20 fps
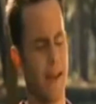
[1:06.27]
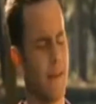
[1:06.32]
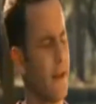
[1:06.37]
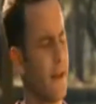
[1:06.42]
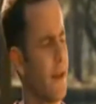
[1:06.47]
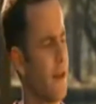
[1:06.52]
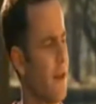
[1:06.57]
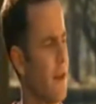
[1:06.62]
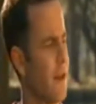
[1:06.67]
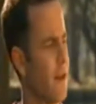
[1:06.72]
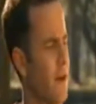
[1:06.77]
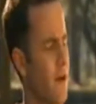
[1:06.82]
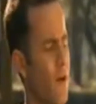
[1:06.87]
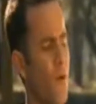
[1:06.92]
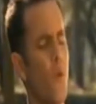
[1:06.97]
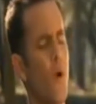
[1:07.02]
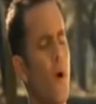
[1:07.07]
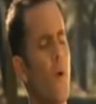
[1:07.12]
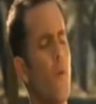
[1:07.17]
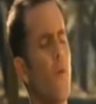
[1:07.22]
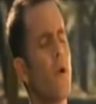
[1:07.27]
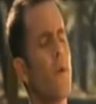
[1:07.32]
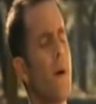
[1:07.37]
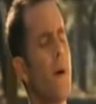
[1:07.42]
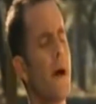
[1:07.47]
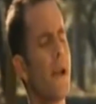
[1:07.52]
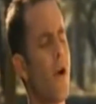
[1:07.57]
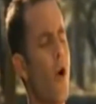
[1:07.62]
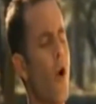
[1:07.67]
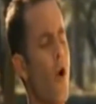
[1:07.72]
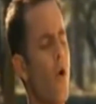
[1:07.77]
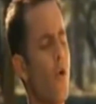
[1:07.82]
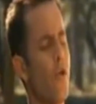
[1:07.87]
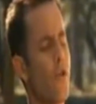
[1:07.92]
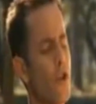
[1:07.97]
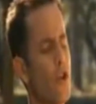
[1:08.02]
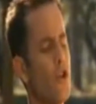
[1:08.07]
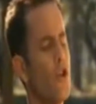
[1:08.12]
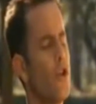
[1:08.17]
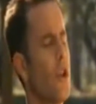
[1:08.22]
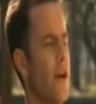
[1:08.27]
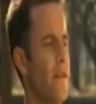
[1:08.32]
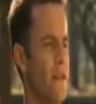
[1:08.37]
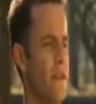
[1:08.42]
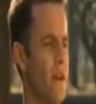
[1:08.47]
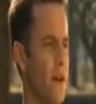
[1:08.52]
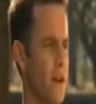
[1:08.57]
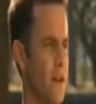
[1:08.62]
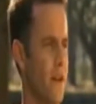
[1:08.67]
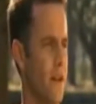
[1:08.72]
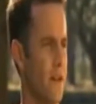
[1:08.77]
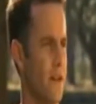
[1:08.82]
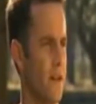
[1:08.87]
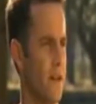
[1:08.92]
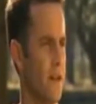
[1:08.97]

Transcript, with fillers: Dad, what about all the good I've done?